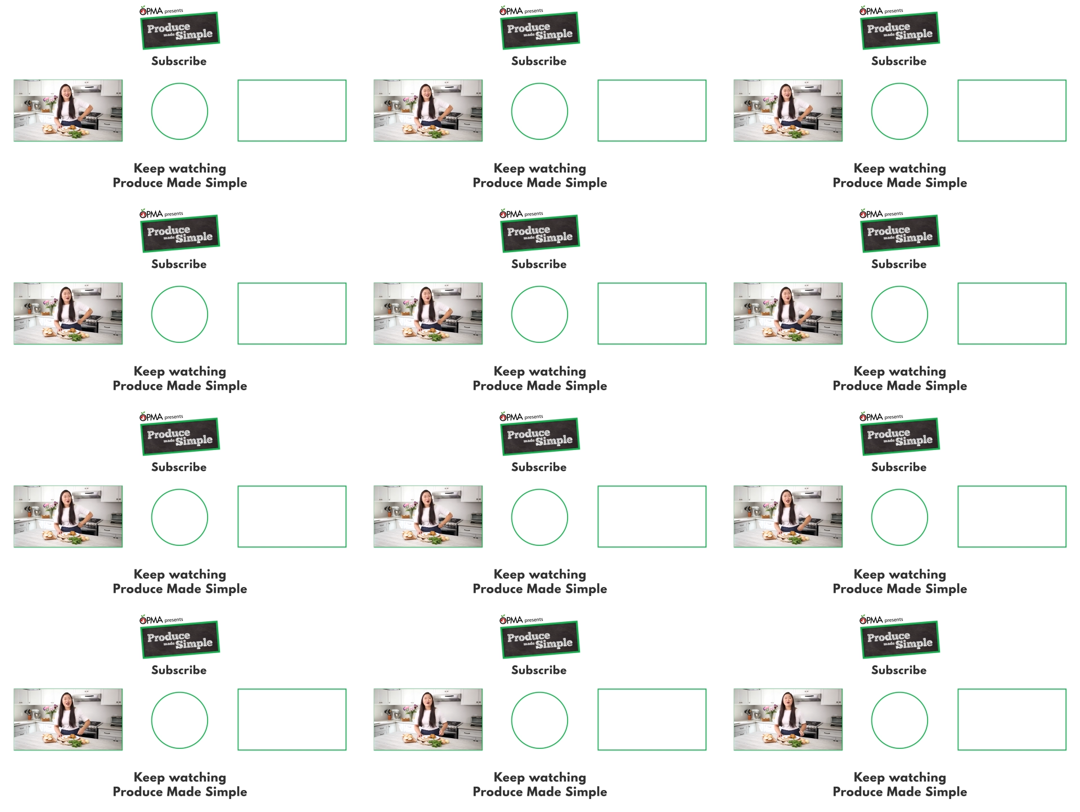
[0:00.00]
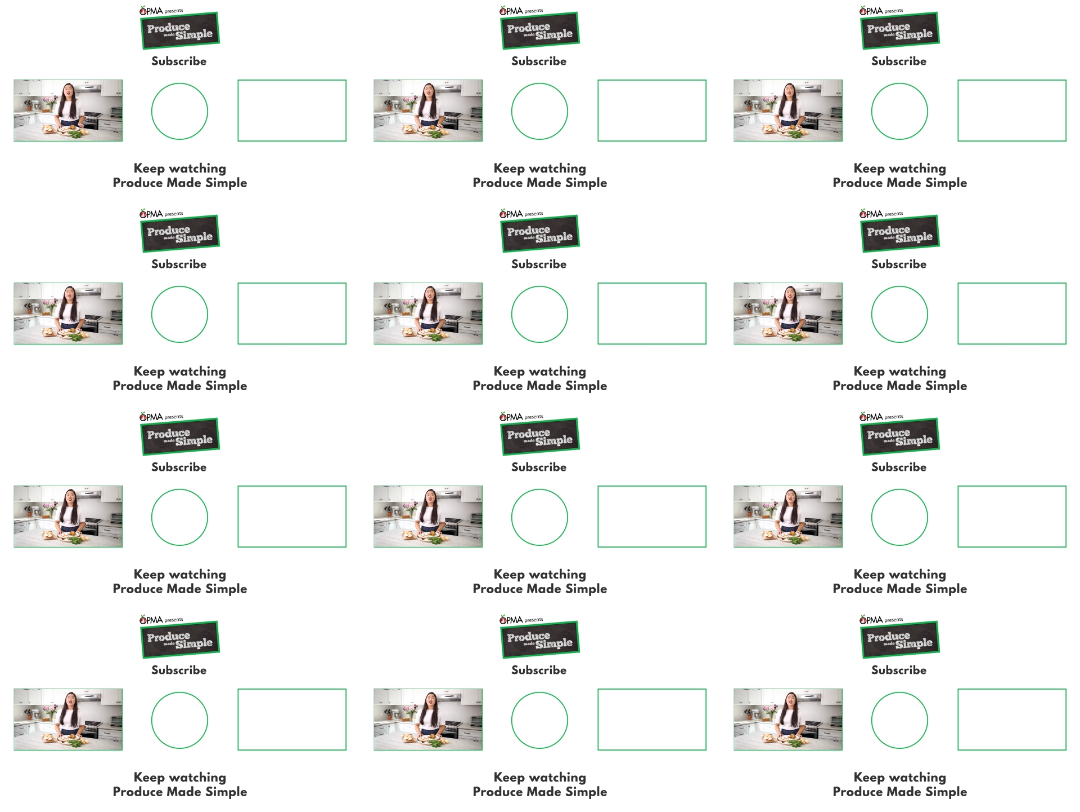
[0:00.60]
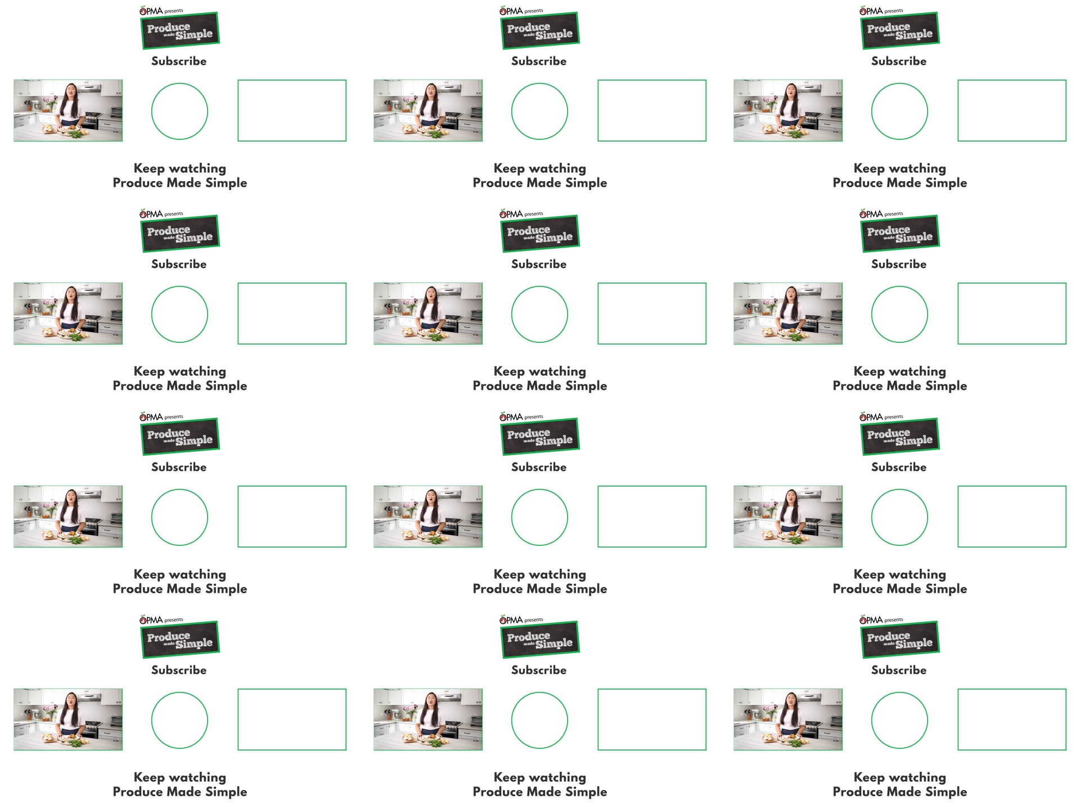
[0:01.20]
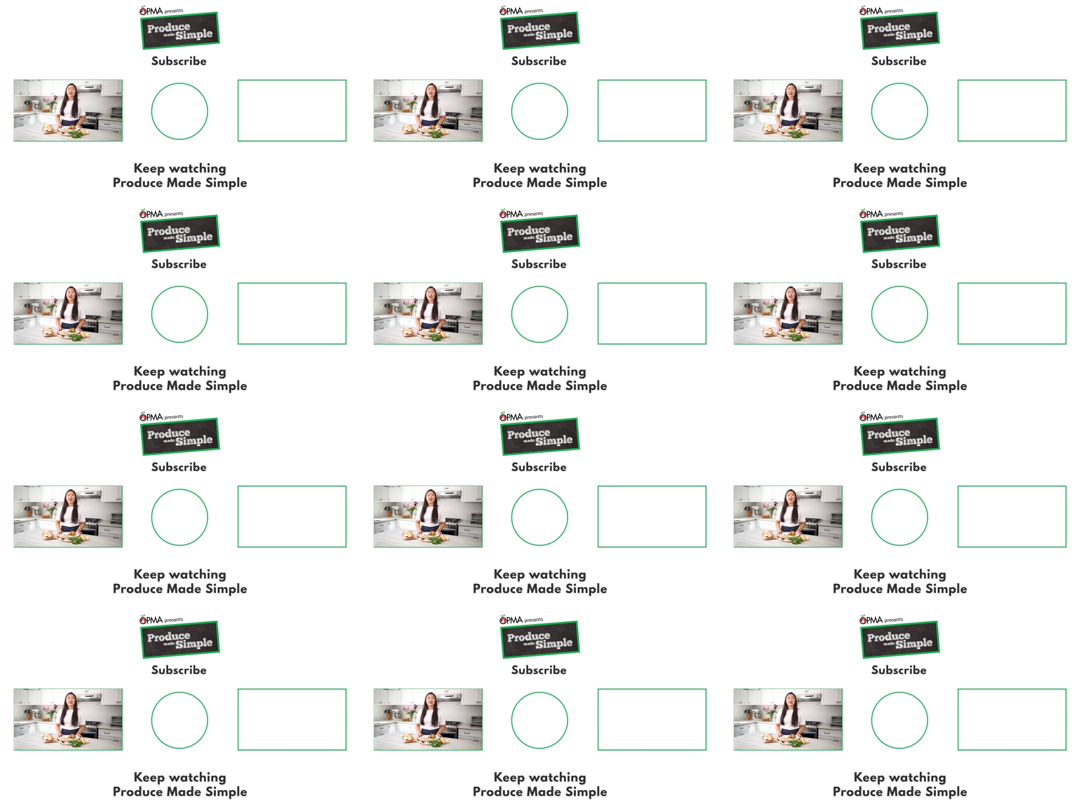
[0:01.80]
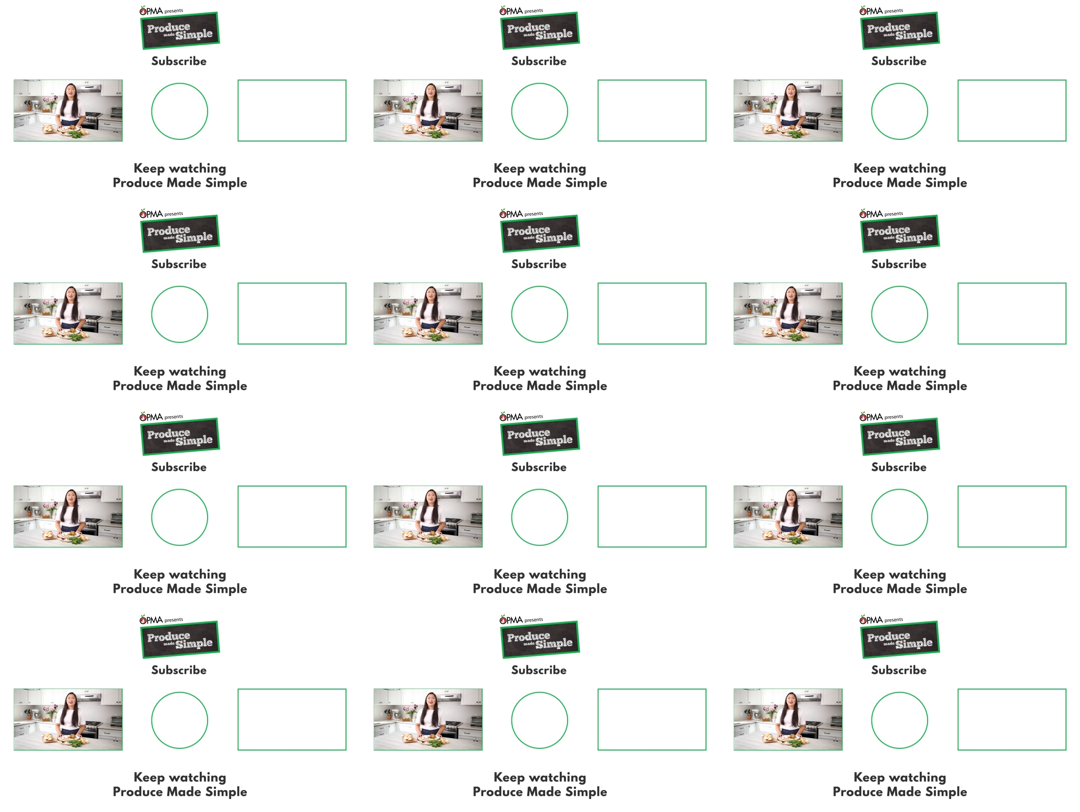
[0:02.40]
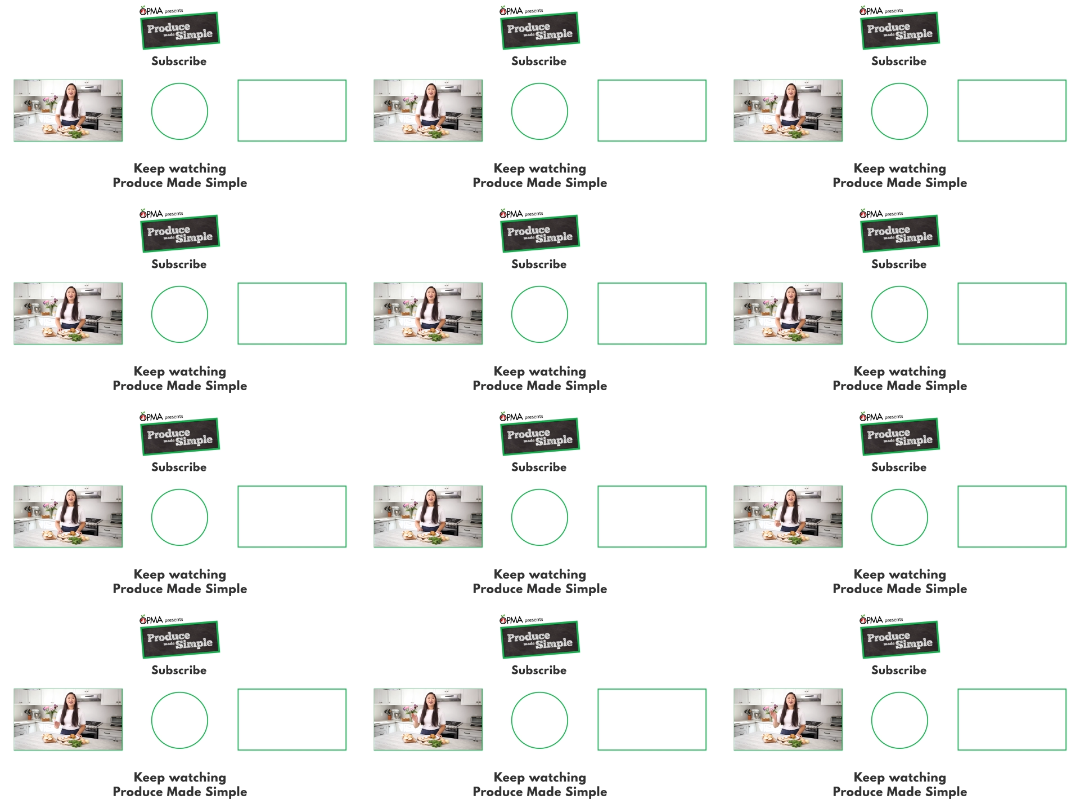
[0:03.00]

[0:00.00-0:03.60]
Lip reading: Nobody's mouth can be seen.